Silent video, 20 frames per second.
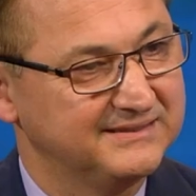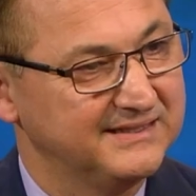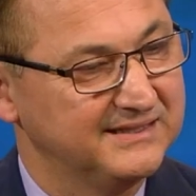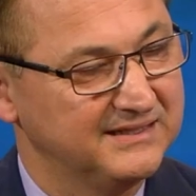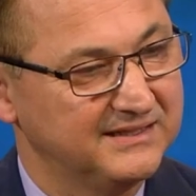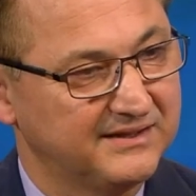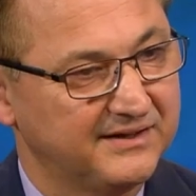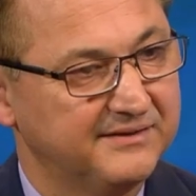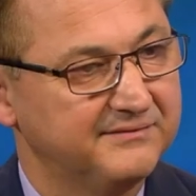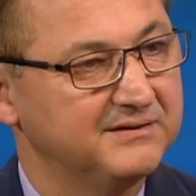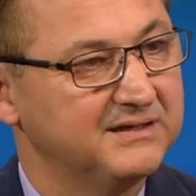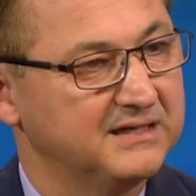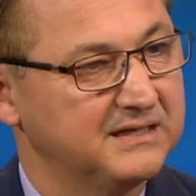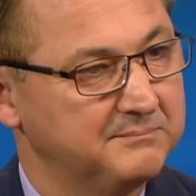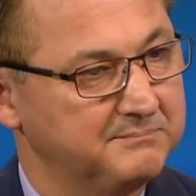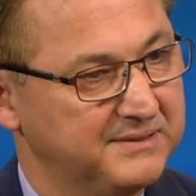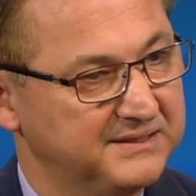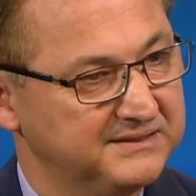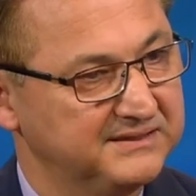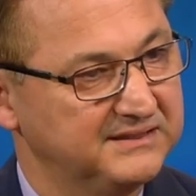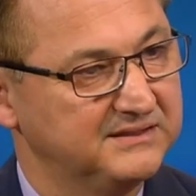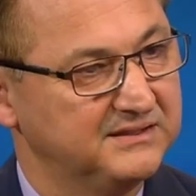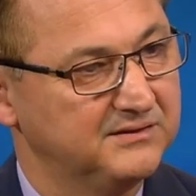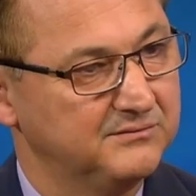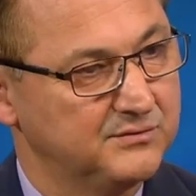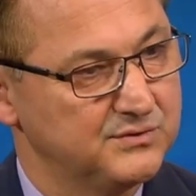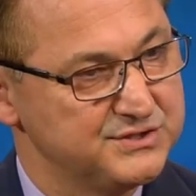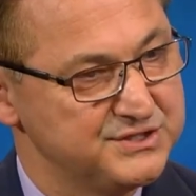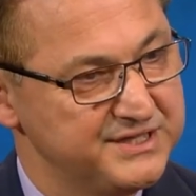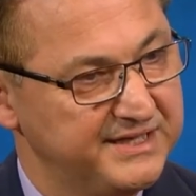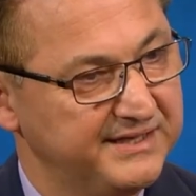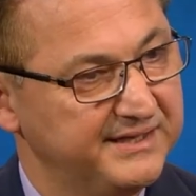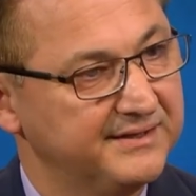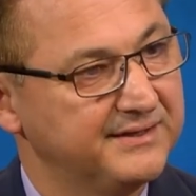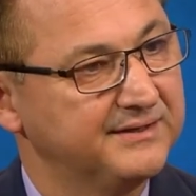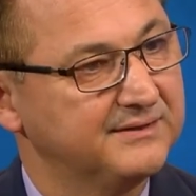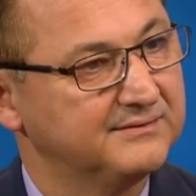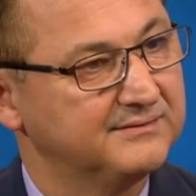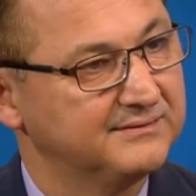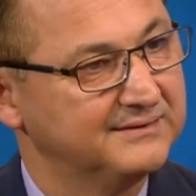incredible capacity of
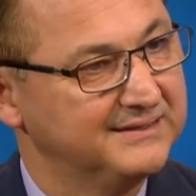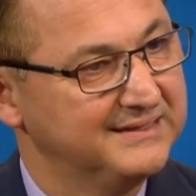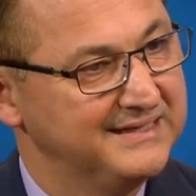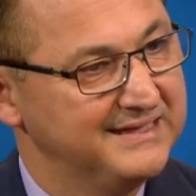regenerate.